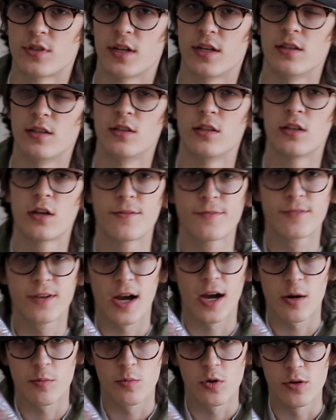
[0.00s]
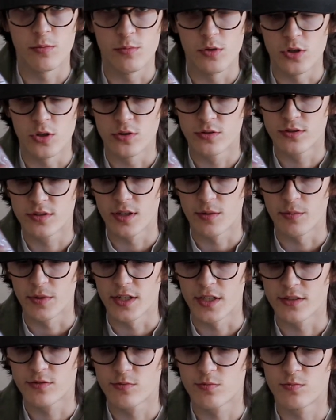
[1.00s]
I love cowboy boots. I
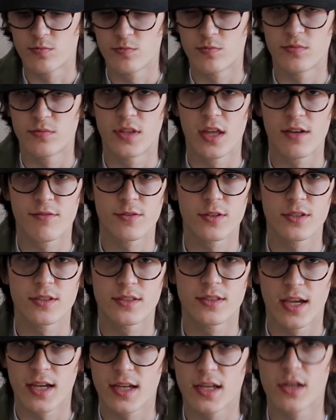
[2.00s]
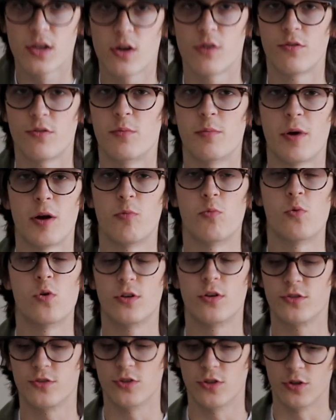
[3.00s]
mean, it's definitely taking over my
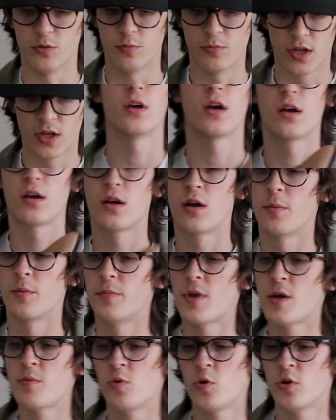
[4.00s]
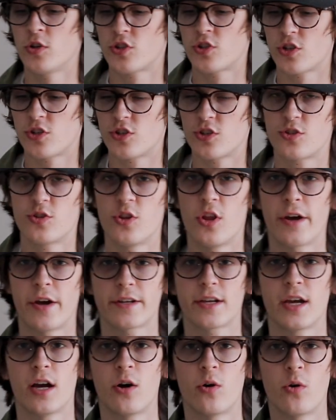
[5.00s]
wardrobe. Maybe we should just
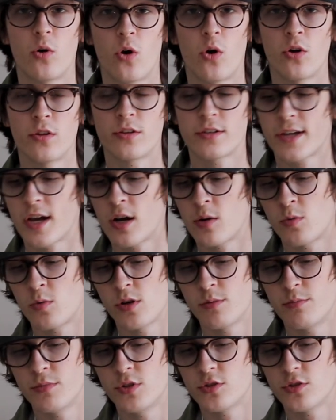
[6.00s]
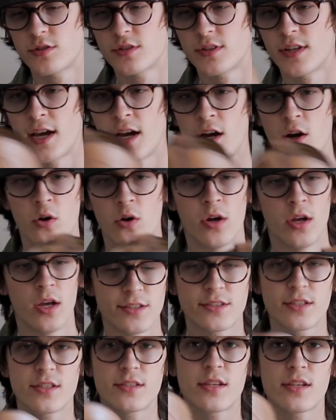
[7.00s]
knock out all the cowboy boots now.
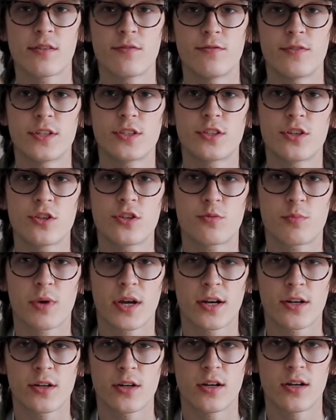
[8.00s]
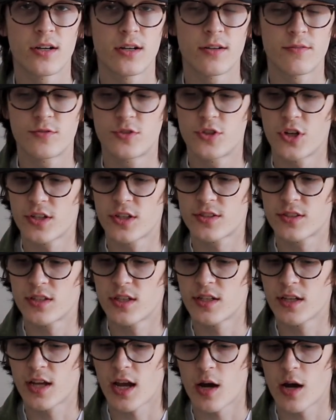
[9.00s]
This is a vintage pair of
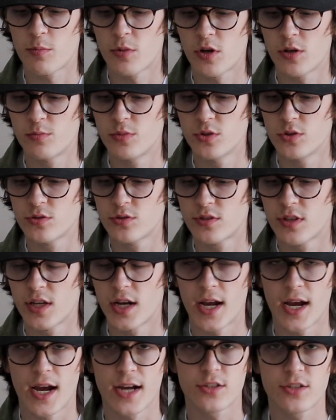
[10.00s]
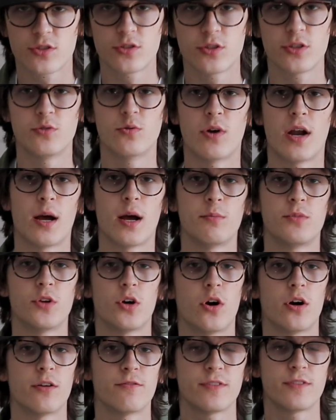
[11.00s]
Justin cowboy boots that I actually grabbed
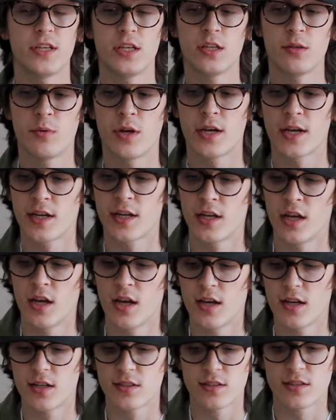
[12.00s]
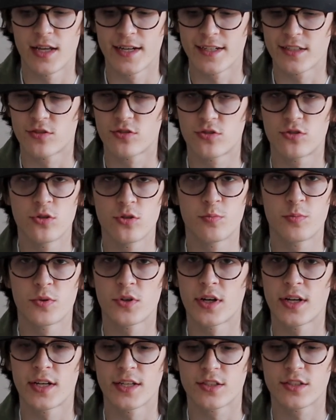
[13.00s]
off eBay, like
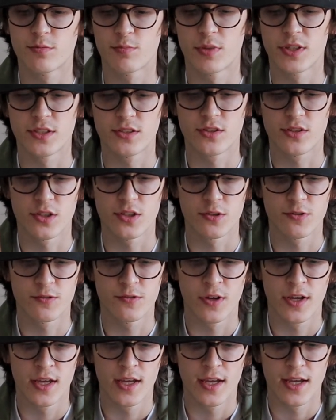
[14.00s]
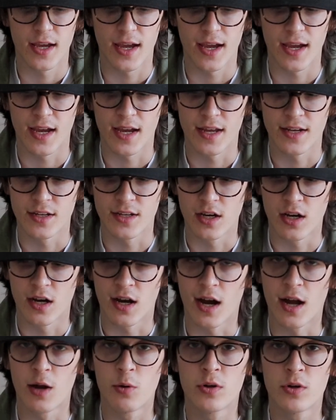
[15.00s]
super inexpensive, and
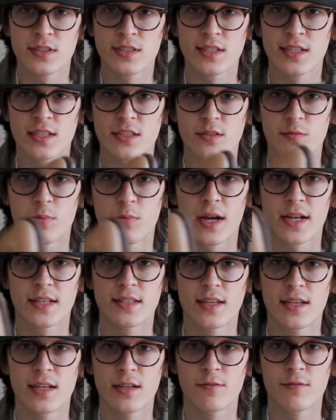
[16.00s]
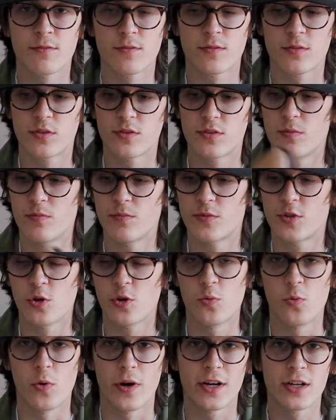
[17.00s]
I wasn't expecting to
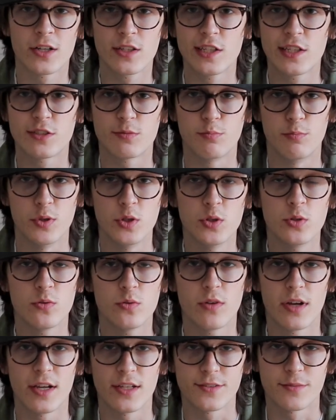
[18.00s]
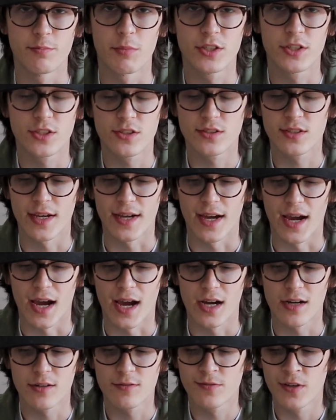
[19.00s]
wear this boot as much as I
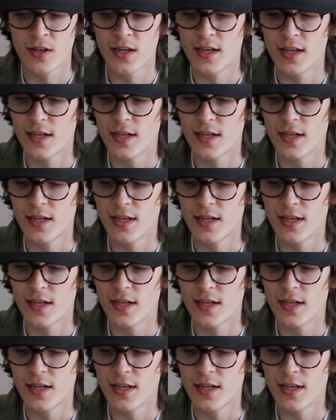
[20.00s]
have.